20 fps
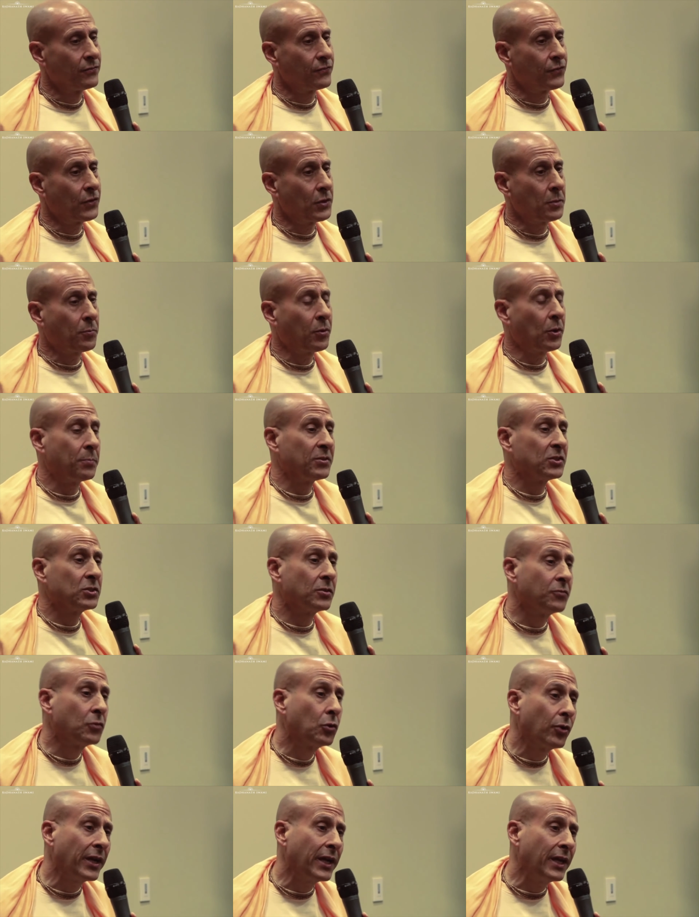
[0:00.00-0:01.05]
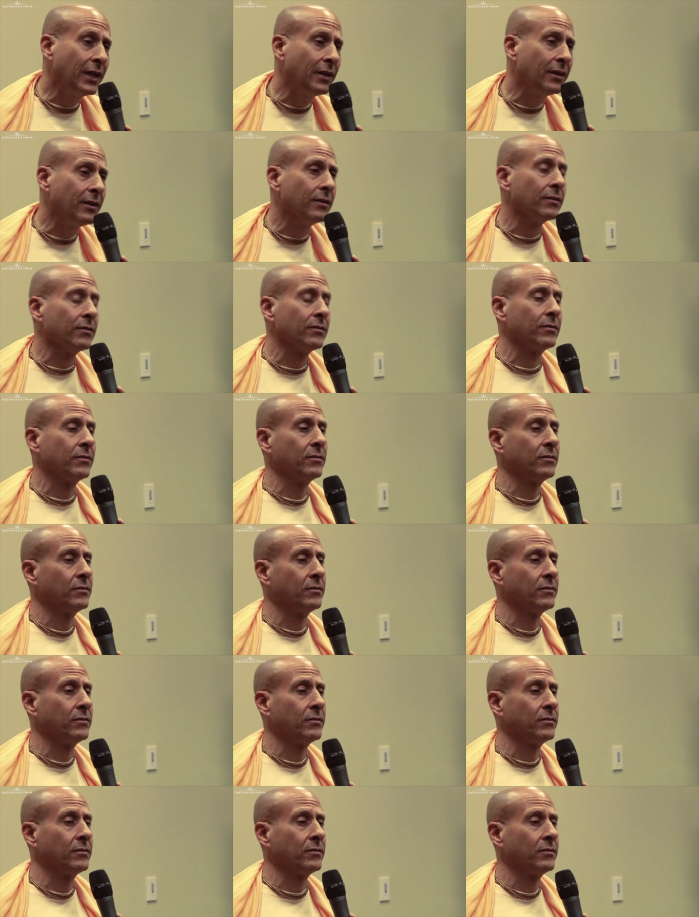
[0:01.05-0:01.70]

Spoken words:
for the purpose of greed,